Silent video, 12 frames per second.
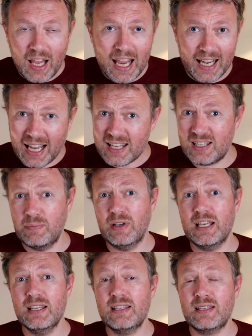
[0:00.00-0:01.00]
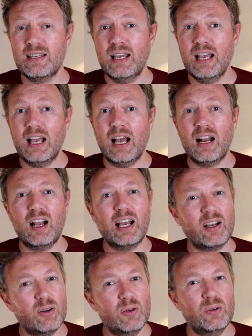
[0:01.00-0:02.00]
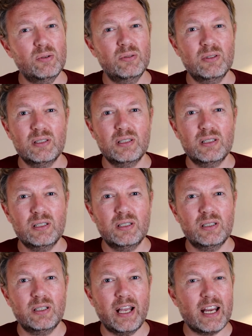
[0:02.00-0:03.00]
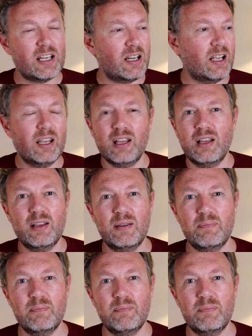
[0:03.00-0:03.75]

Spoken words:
and customers are like, oh, actually,